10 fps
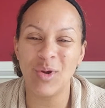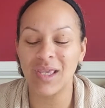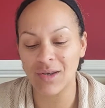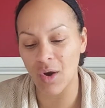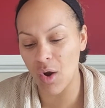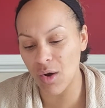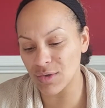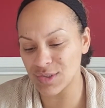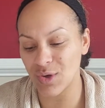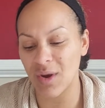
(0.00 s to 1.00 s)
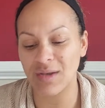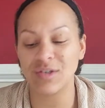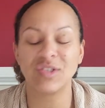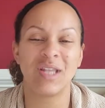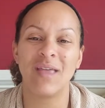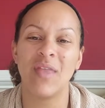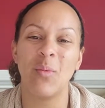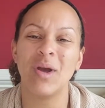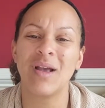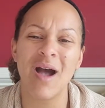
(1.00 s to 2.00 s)
we can also understand that
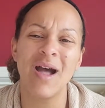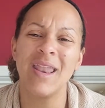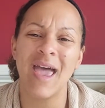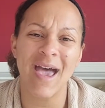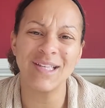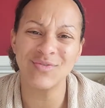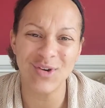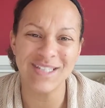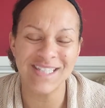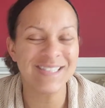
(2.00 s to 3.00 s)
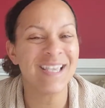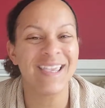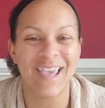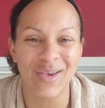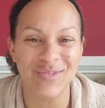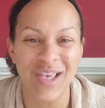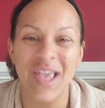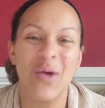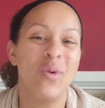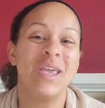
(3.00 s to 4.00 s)
what God has for us, it's a gift.
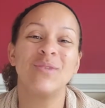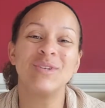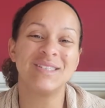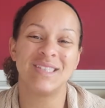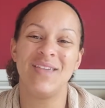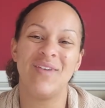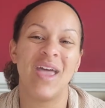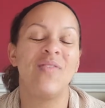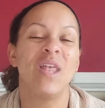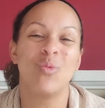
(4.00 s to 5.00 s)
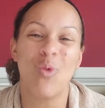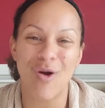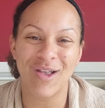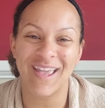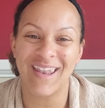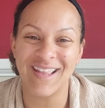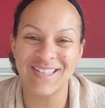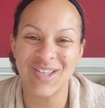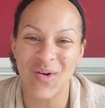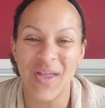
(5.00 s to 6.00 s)
We can receive it and then walk in it.
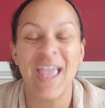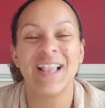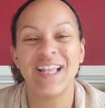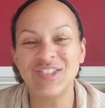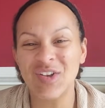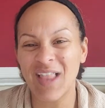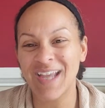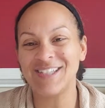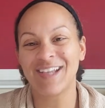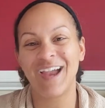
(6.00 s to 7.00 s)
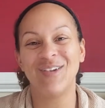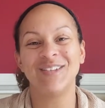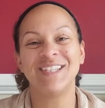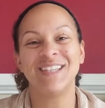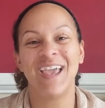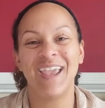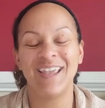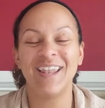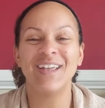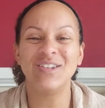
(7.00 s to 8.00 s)
So let your light shine on today
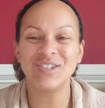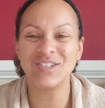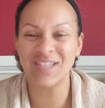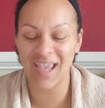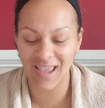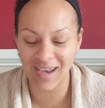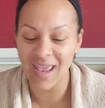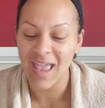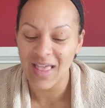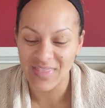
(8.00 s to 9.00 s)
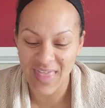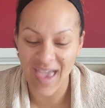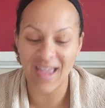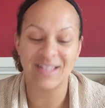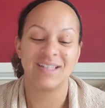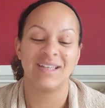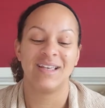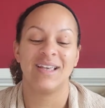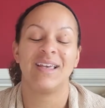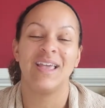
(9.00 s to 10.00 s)
and understand that
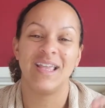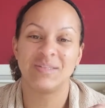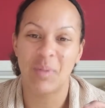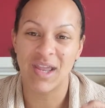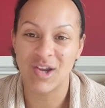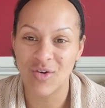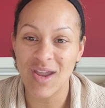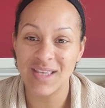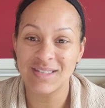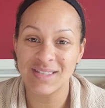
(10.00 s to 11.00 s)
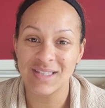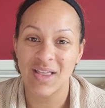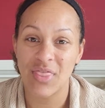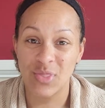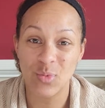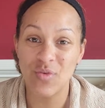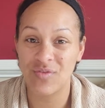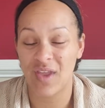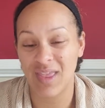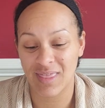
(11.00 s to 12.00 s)
it's by grace through
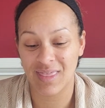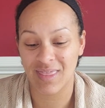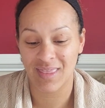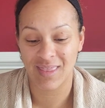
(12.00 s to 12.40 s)
faith